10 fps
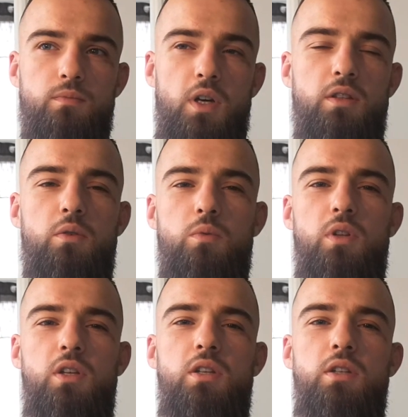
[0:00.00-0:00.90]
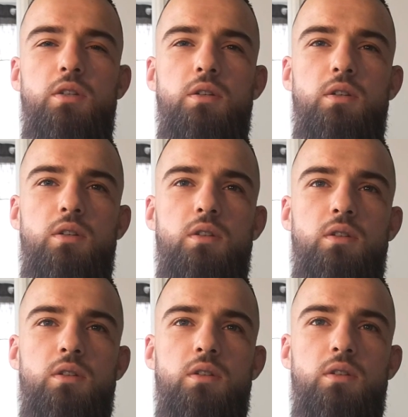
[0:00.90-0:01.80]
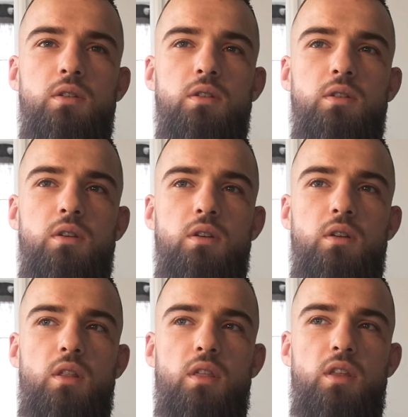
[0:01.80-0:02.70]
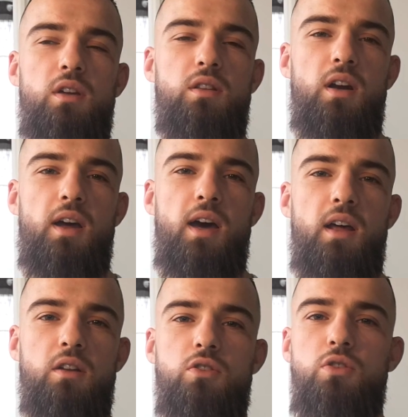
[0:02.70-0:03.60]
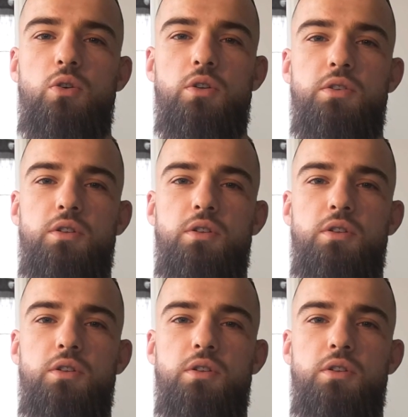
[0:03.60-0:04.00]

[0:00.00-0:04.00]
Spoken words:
I didn't really think that I had a choice.